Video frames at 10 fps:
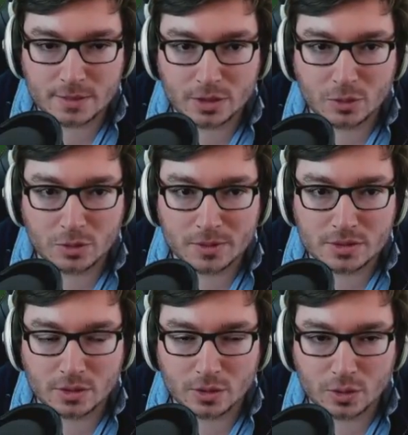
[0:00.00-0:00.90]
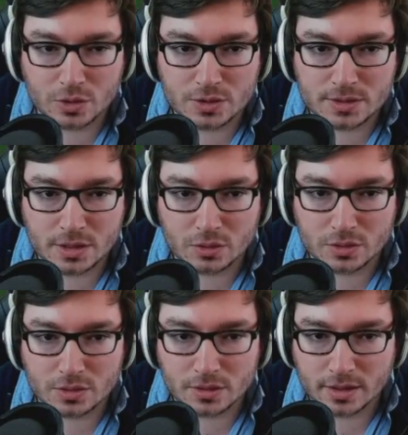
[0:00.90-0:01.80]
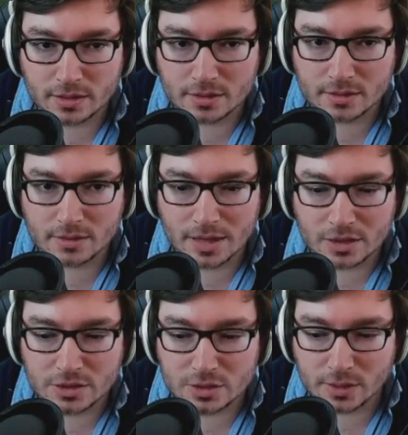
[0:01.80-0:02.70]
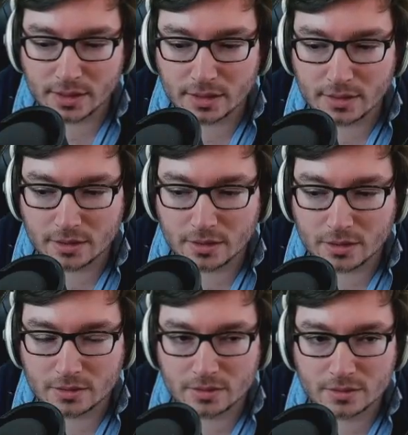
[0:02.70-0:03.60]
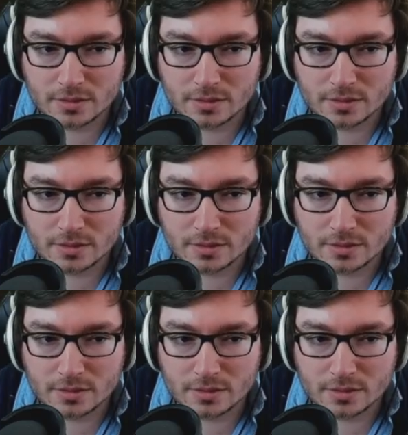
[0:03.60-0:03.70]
but you don't want to be so cautious that you're not like actually doing anything though.